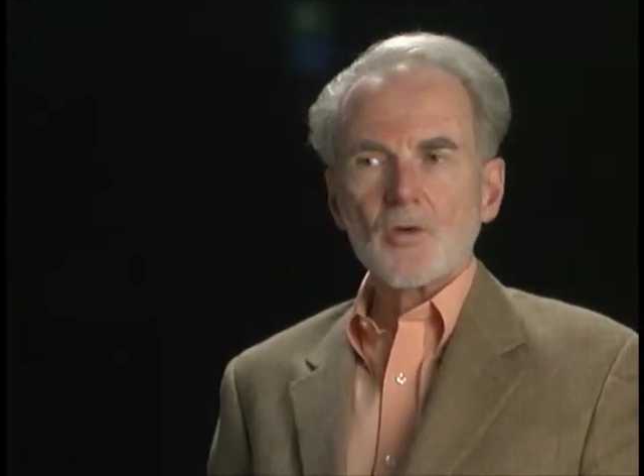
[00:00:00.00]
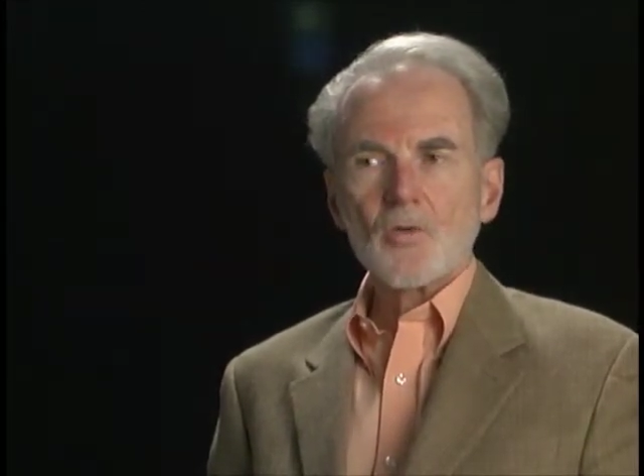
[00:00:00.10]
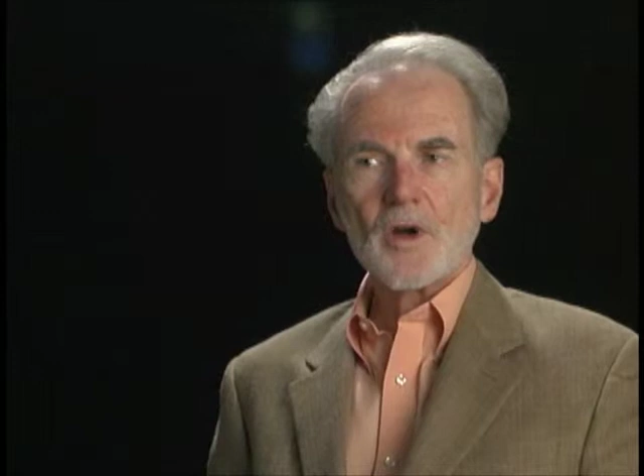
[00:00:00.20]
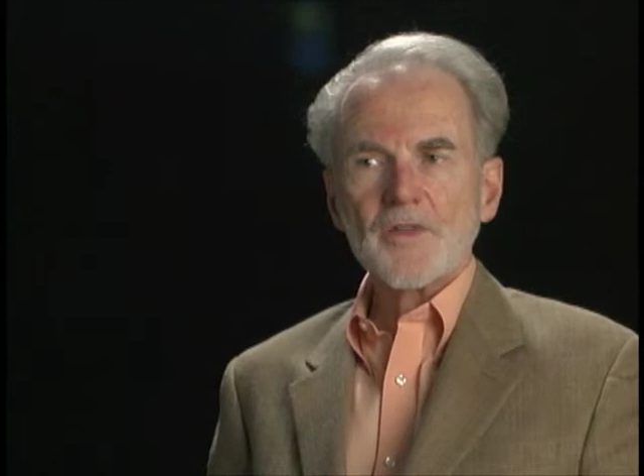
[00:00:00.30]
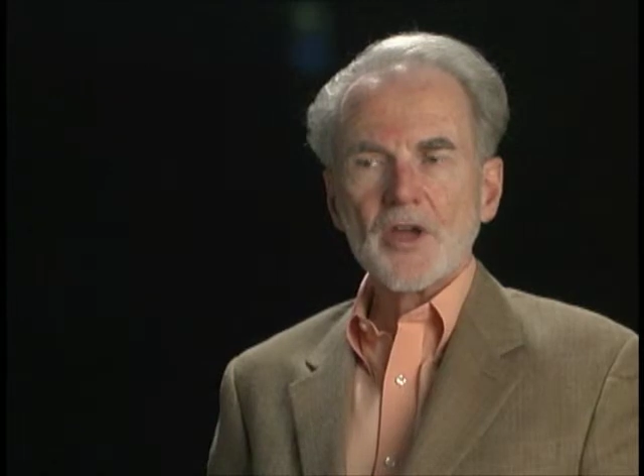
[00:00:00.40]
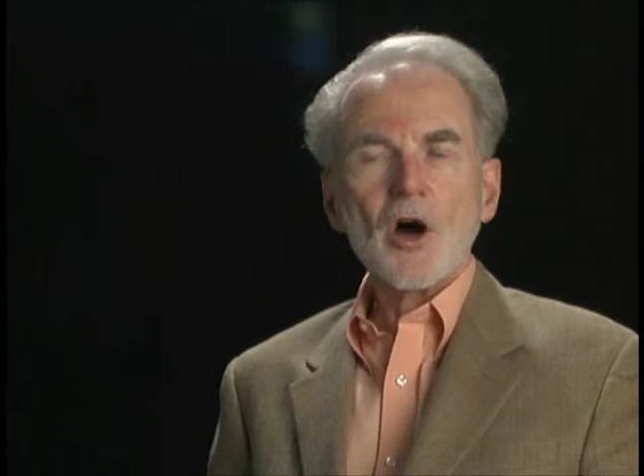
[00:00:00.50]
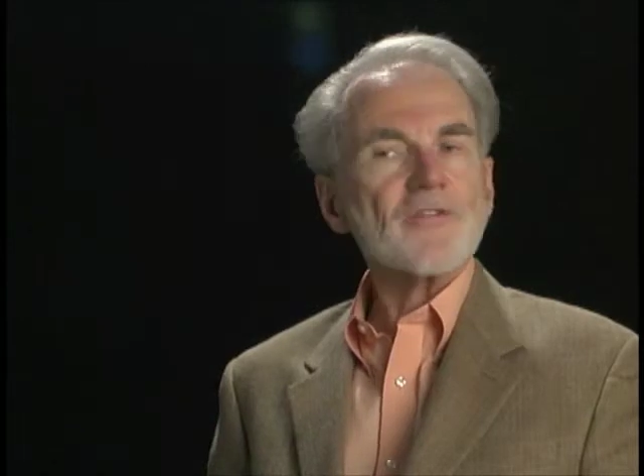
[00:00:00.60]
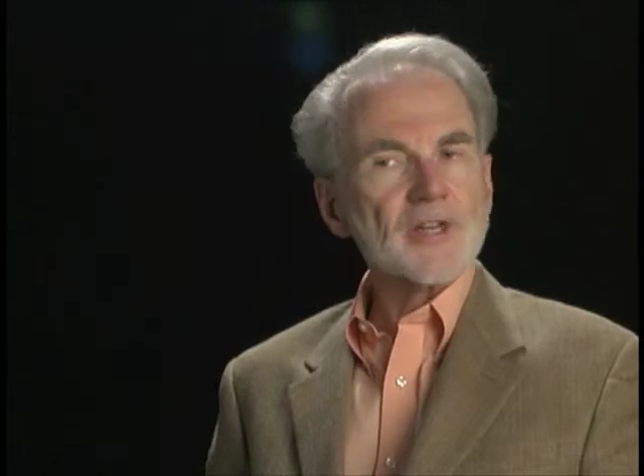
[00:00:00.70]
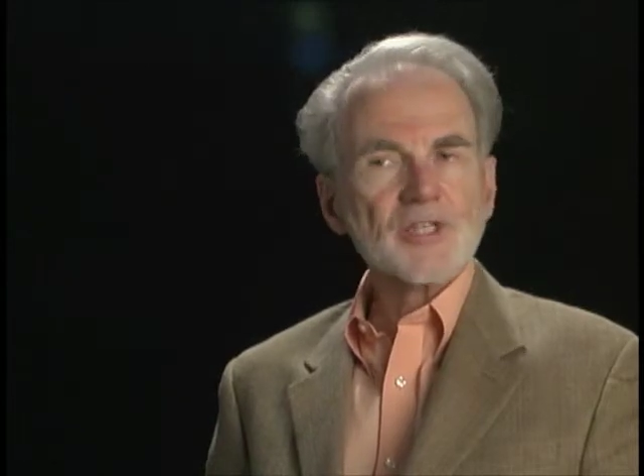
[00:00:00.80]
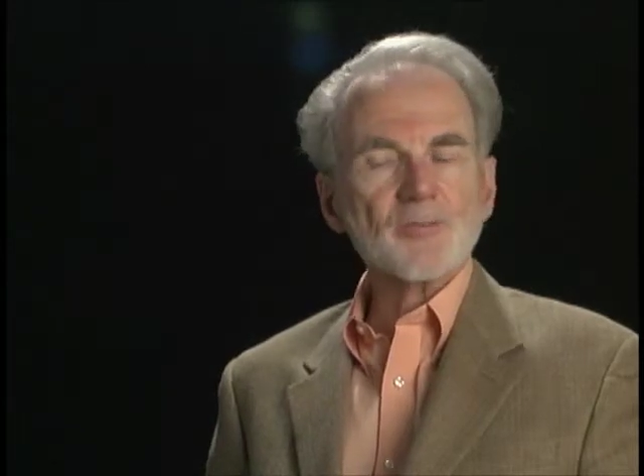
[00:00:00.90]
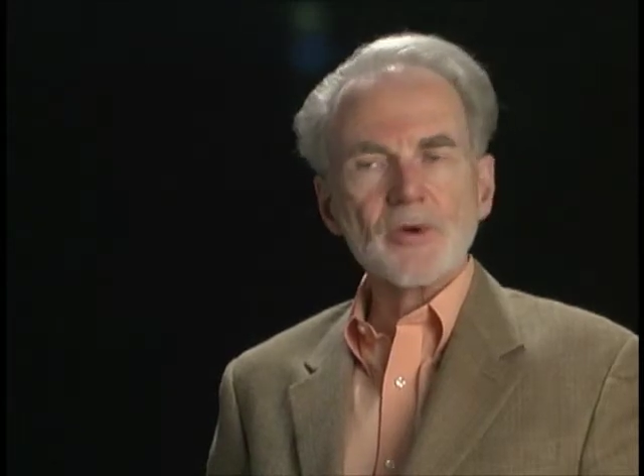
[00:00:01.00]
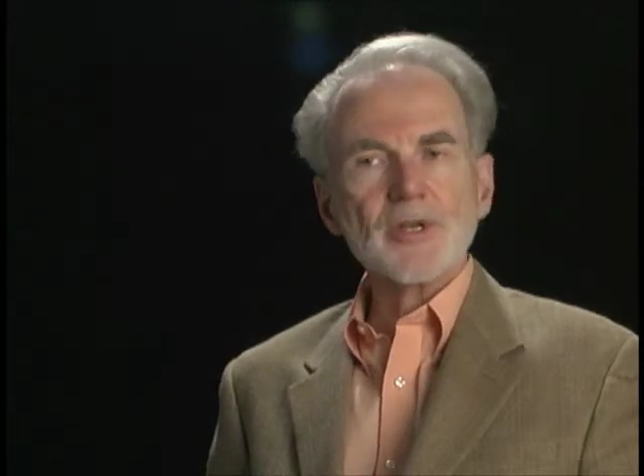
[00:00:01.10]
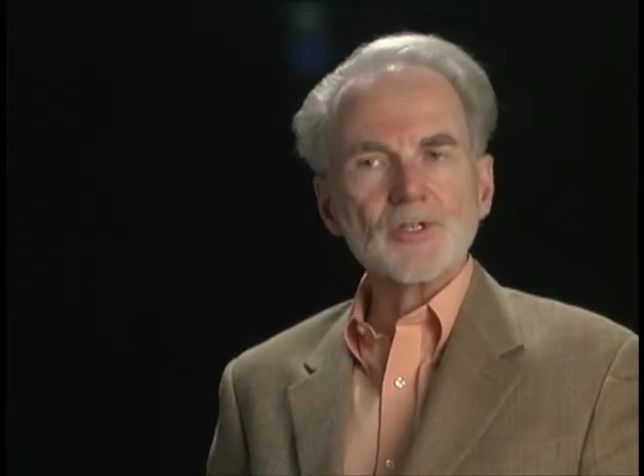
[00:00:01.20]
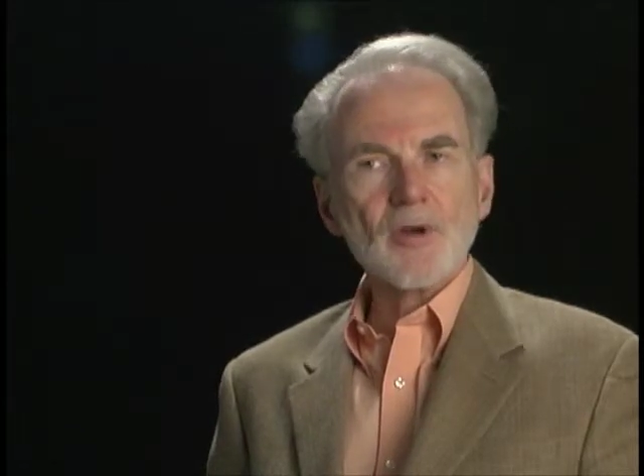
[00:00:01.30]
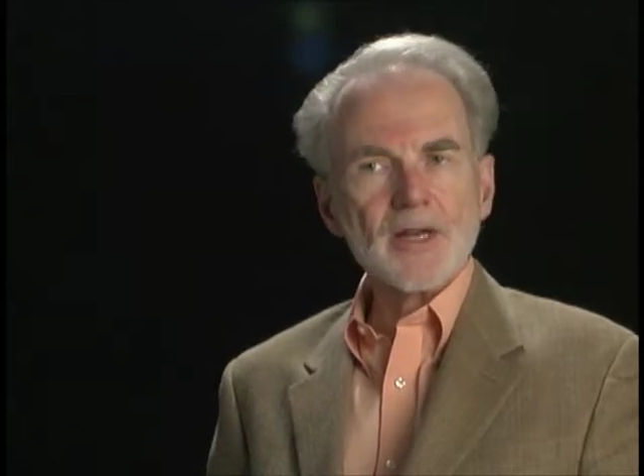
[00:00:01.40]
what they often
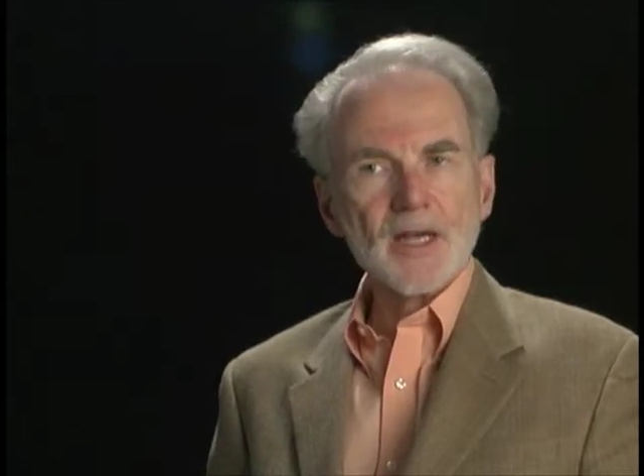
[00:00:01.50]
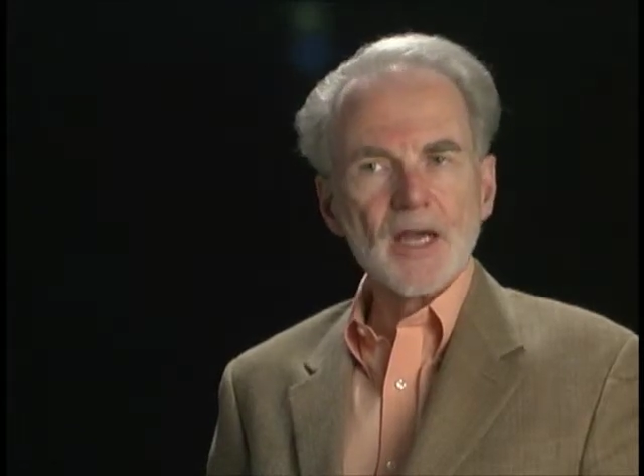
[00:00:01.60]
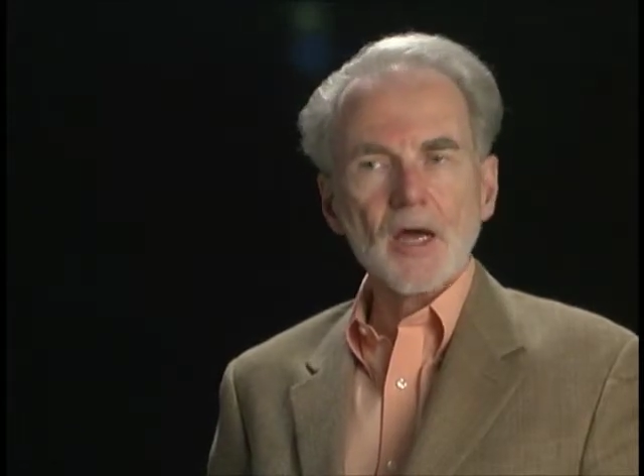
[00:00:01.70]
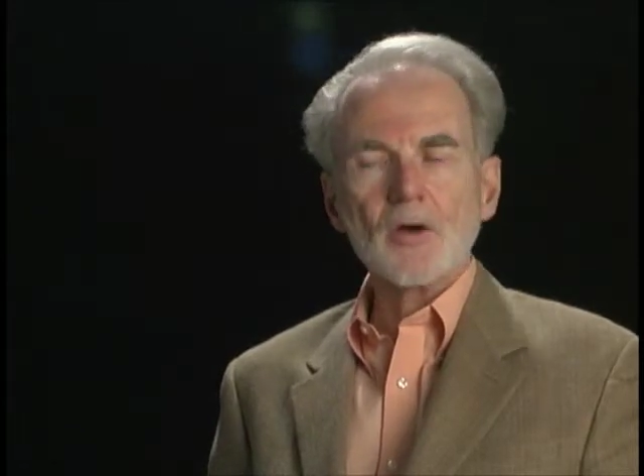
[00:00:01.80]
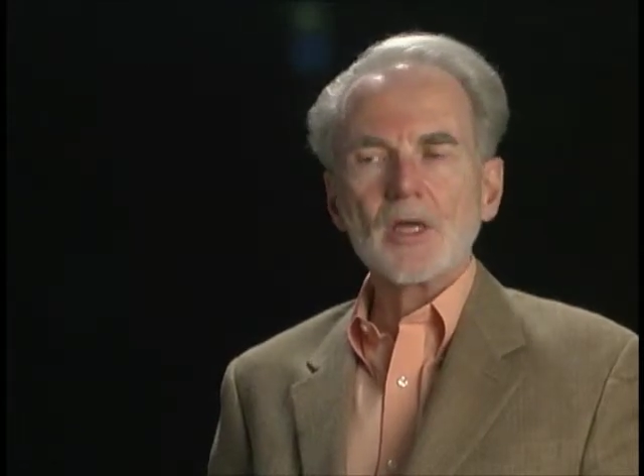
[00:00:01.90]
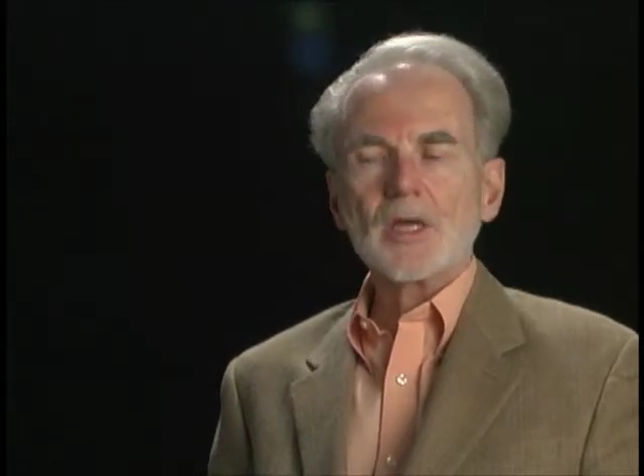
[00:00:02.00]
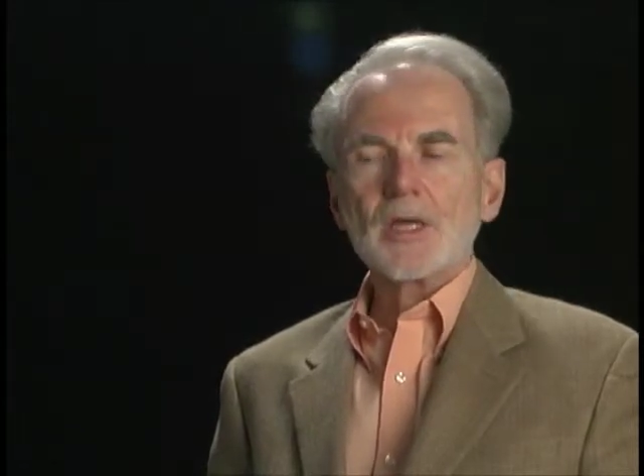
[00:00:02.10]
experience right now